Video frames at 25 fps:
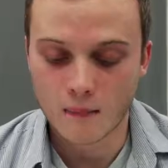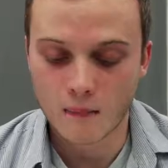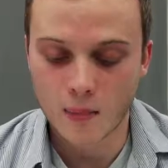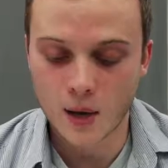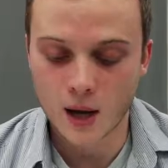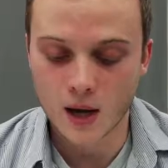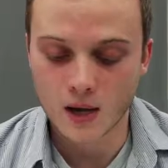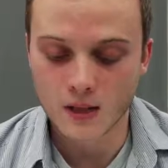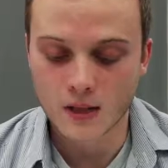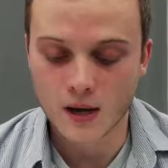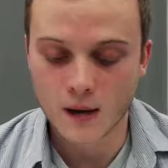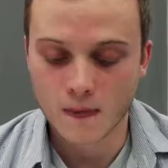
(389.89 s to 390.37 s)

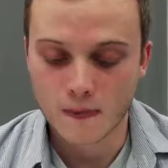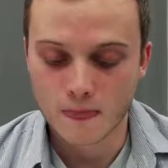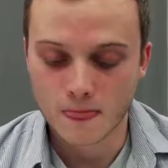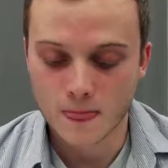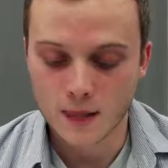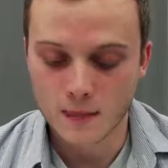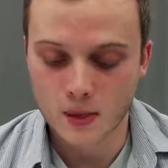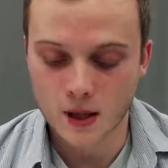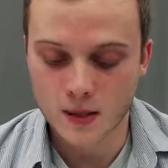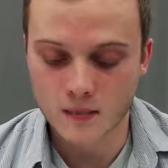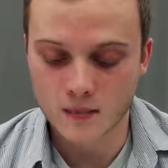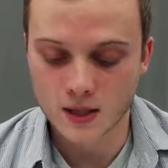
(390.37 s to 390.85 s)
But
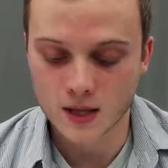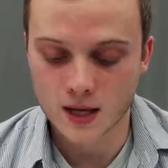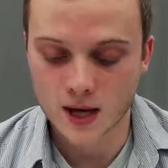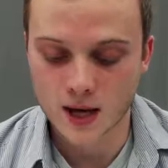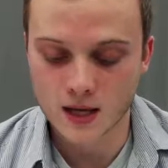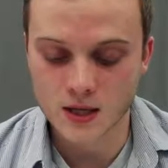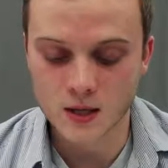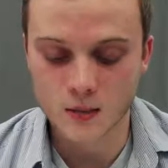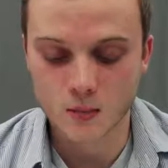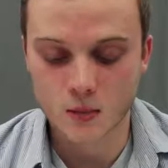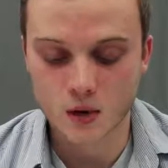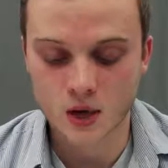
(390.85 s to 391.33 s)
Pepsi
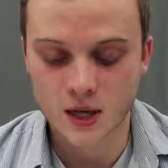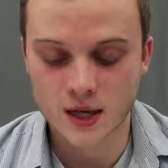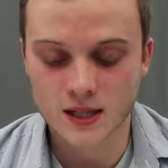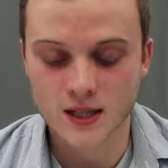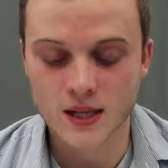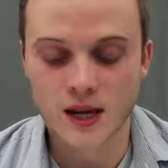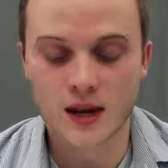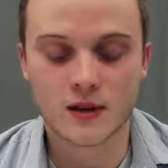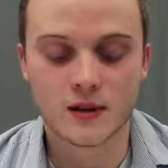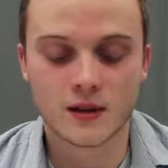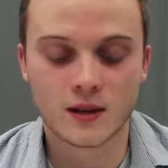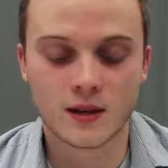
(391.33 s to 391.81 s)
has a pretty
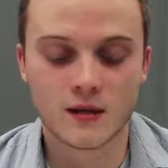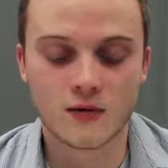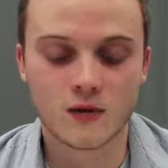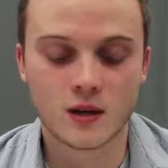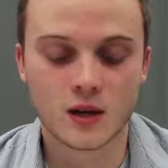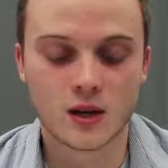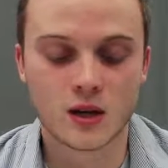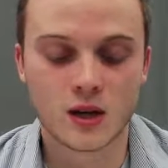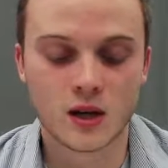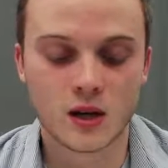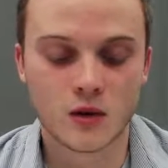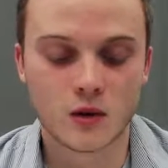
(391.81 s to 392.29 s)
solid
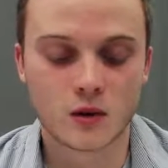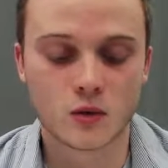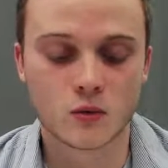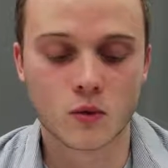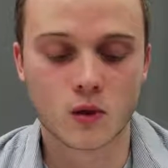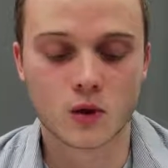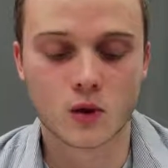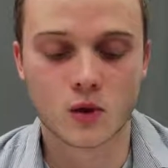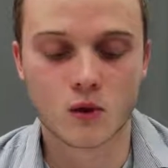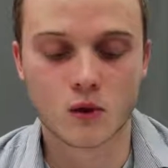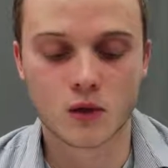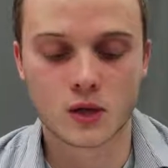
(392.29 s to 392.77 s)
dividend yield. It's
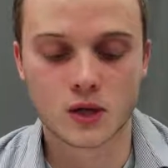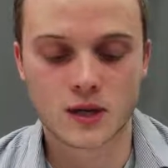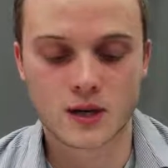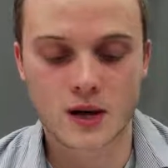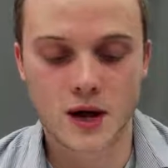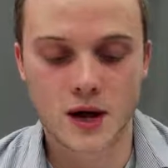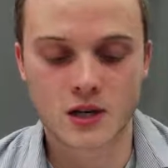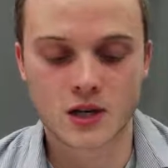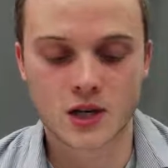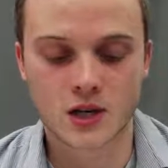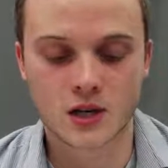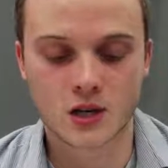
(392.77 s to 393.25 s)
one of the only
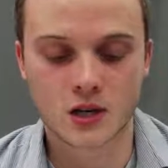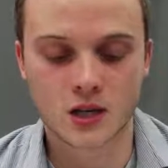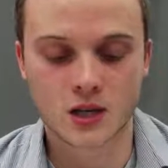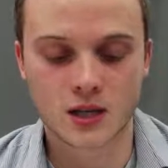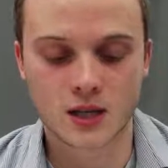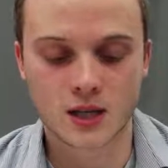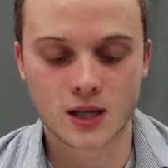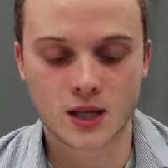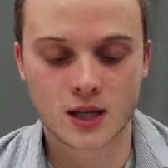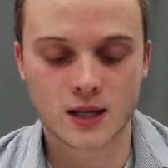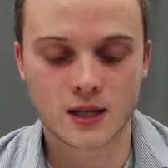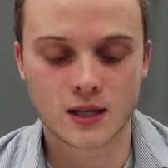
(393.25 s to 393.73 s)
stocks on
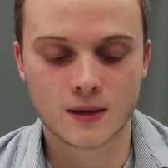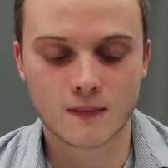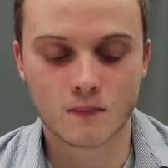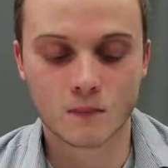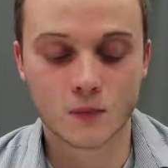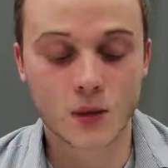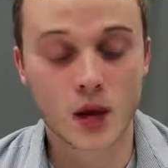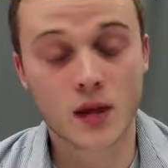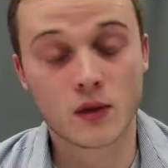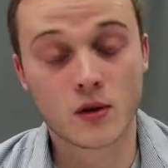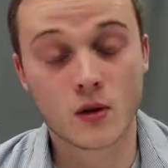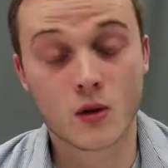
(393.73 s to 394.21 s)
this list.
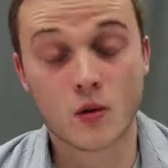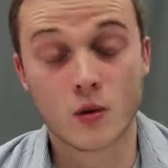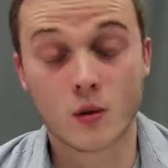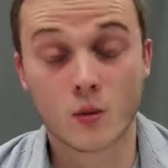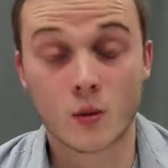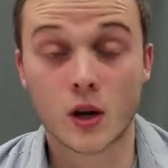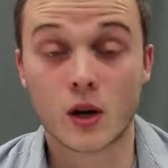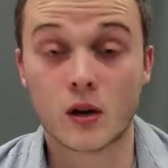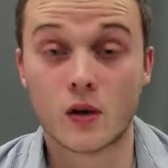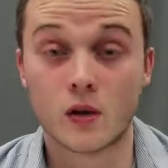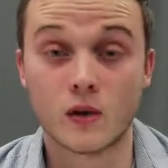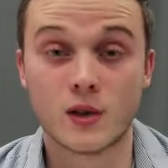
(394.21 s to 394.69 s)
Not
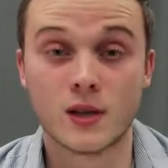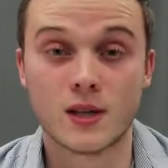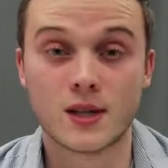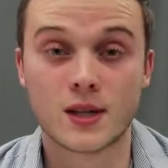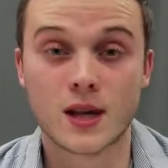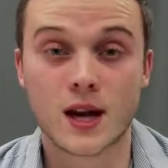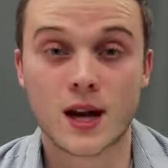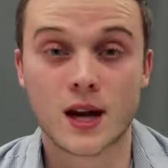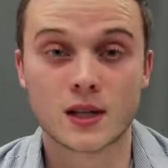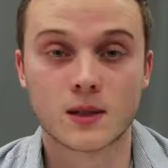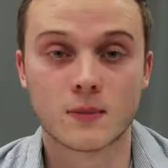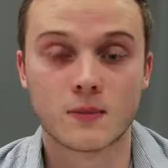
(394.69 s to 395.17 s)
one of the only
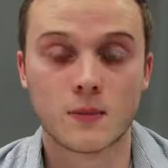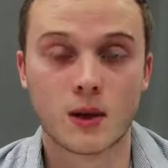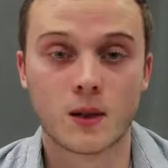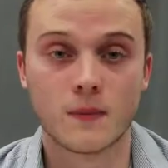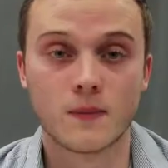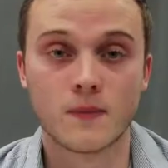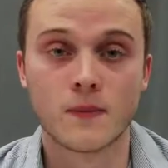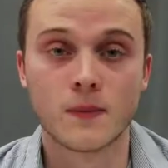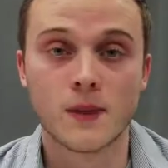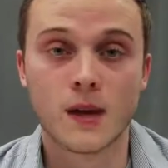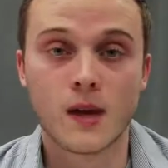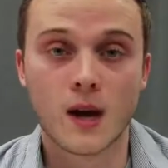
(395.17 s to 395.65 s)
stocks,
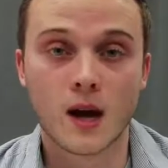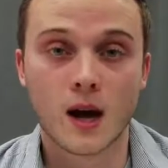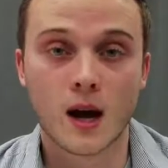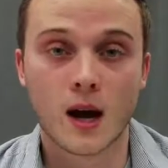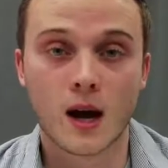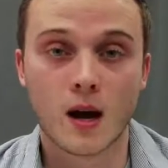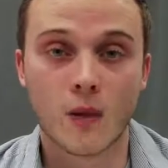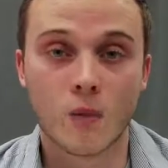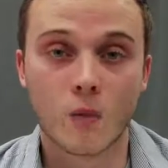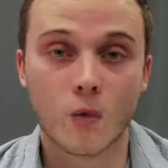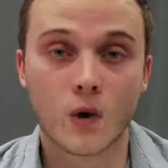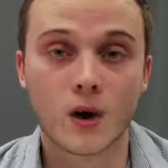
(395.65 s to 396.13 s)
but
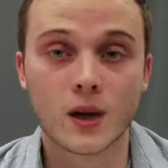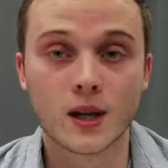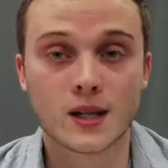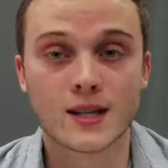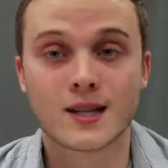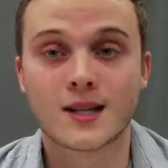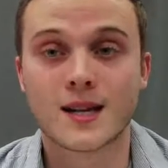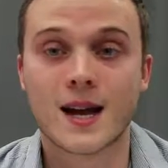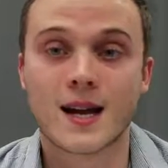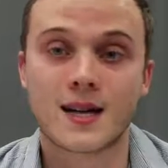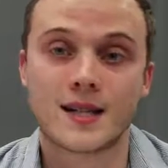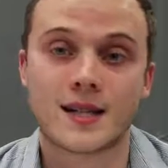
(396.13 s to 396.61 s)
one of
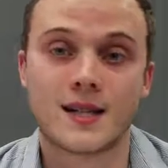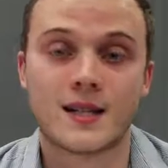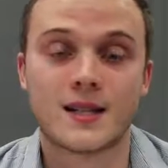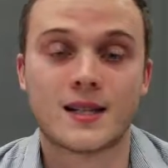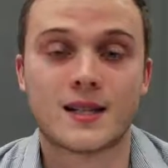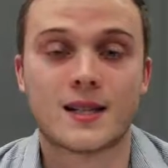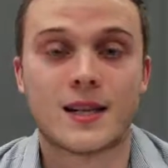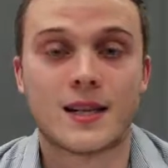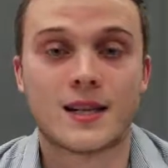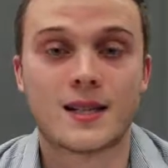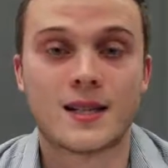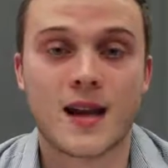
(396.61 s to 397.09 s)
the stocks on
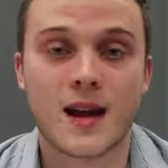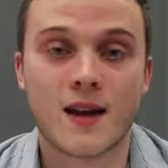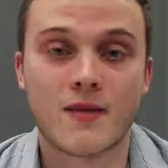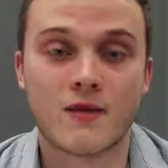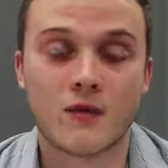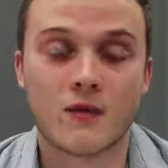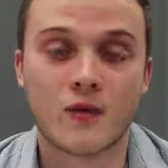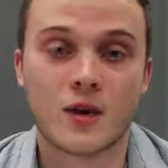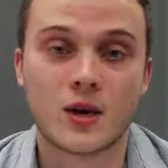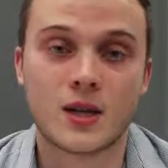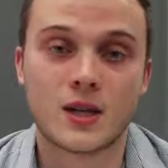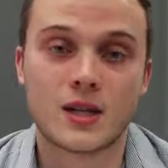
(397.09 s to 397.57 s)
this list that
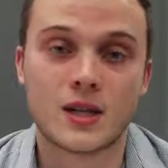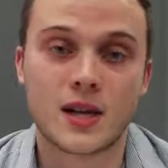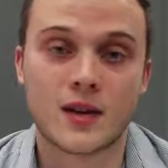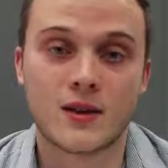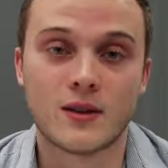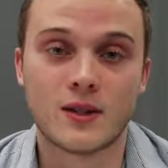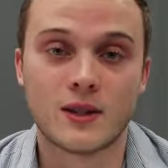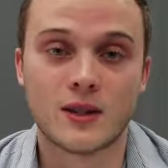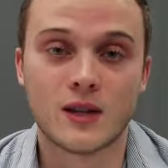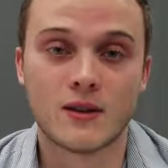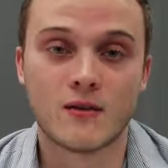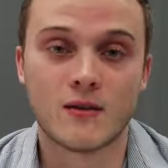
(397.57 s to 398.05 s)
have a very
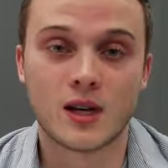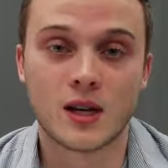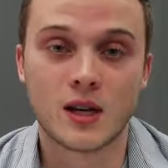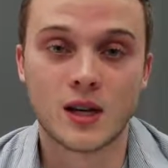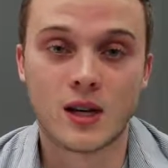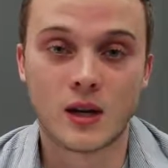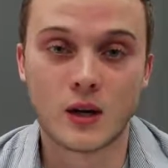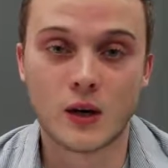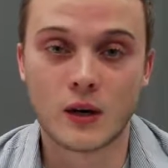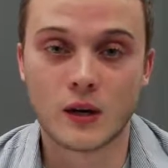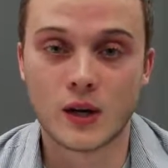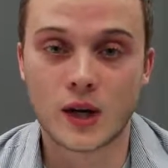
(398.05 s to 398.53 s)
solid
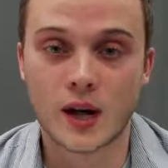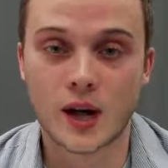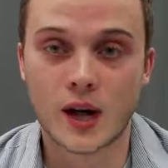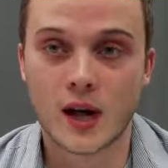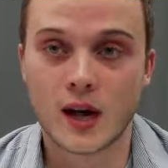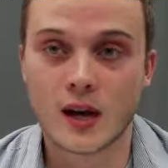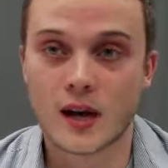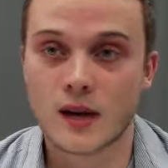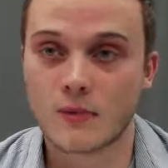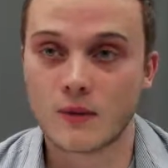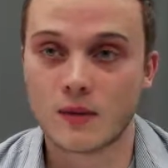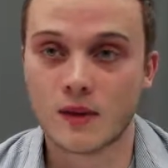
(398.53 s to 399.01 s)
dividend yield,
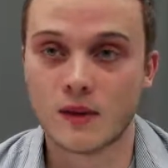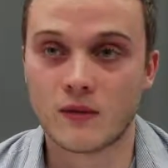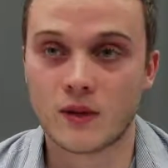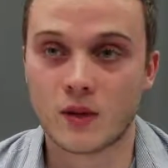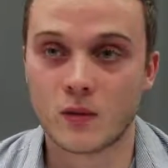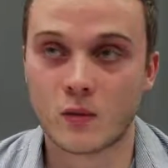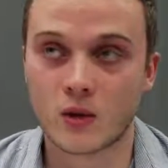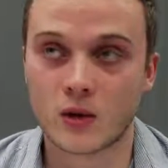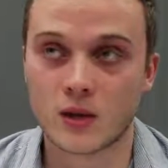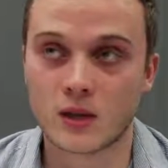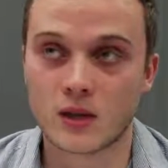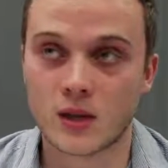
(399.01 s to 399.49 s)
and I believe
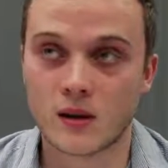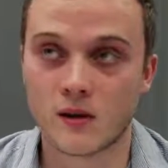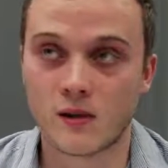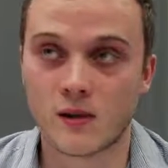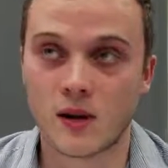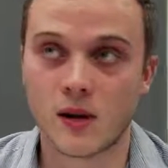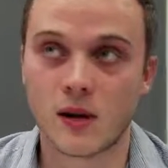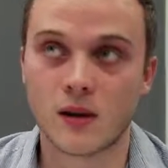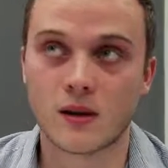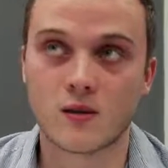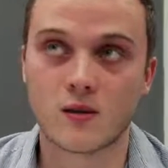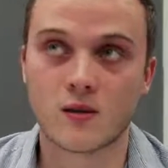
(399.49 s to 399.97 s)
they will
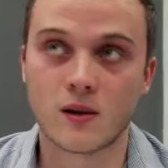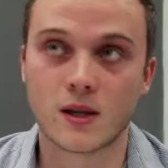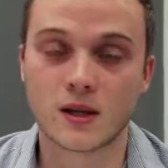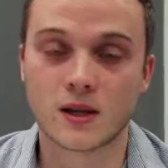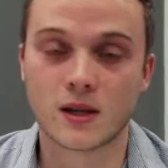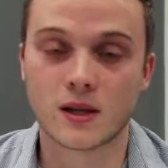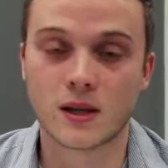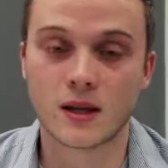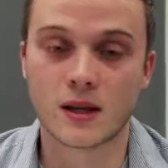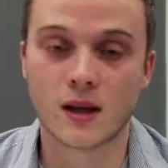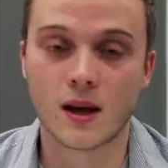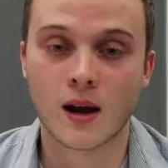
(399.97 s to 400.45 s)
continue to
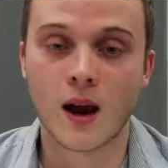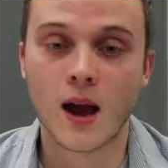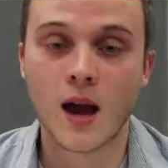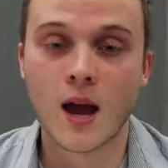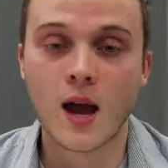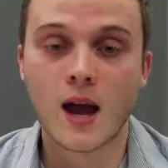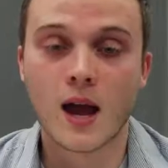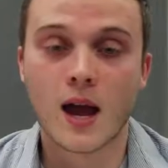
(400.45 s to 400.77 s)
increase it.